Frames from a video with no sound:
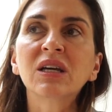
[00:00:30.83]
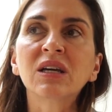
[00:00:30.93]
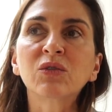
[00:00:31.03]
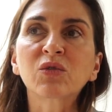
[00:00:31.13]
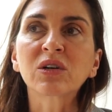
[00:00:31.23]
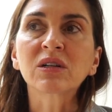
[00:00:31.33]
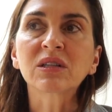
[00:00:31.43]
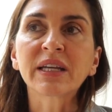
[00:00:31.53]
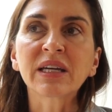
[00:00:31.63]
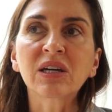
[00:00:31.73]
if
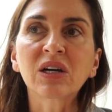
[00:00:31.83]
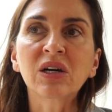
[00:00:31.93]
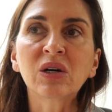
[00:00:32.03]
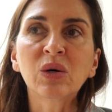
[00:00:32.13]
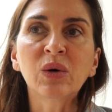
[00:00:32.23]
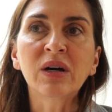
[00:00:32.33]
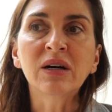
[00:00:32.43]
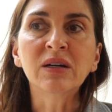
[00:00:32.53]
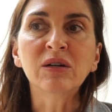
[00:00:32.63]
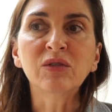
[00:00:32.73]
we're letting go
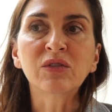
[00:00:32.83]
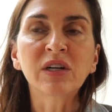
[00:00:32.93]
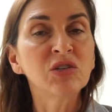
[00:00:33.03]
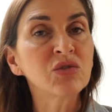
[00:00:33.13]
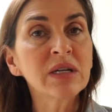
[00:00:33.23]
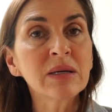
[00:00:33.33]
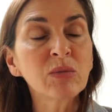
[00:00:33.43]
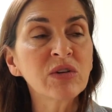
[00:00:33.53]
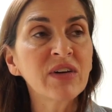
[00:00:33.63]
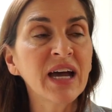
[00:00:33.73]
of a
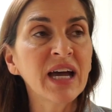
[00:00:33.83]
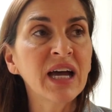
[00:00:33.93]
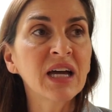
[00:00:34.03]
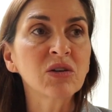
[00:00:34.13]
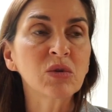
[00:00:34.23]
dream we've had,